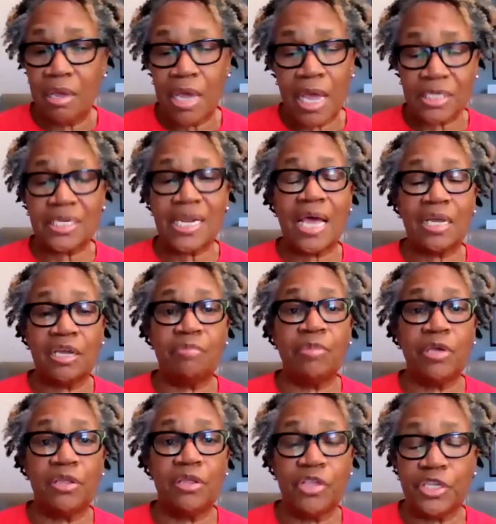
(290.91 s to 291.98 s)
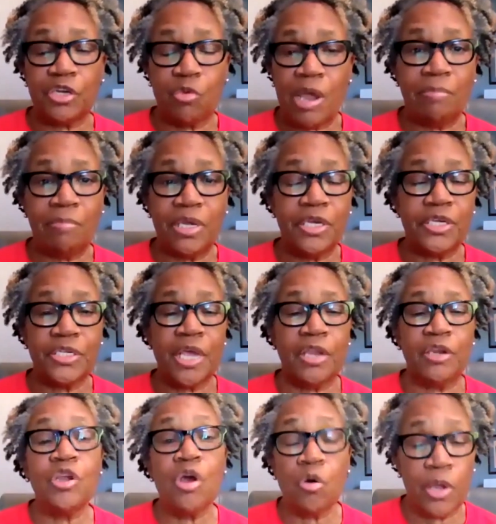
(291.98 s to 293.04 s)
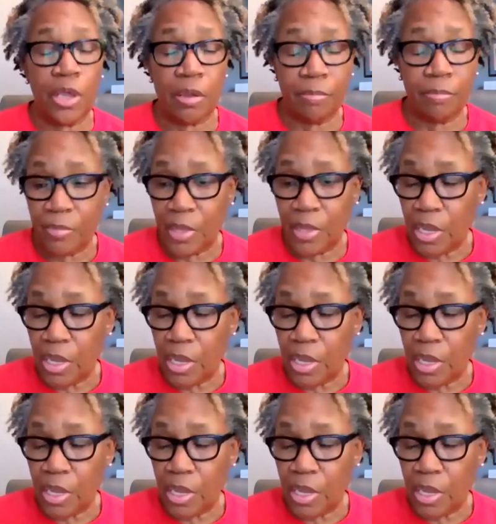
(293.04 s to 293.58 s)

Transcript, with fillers: has not committed this crime because they know him.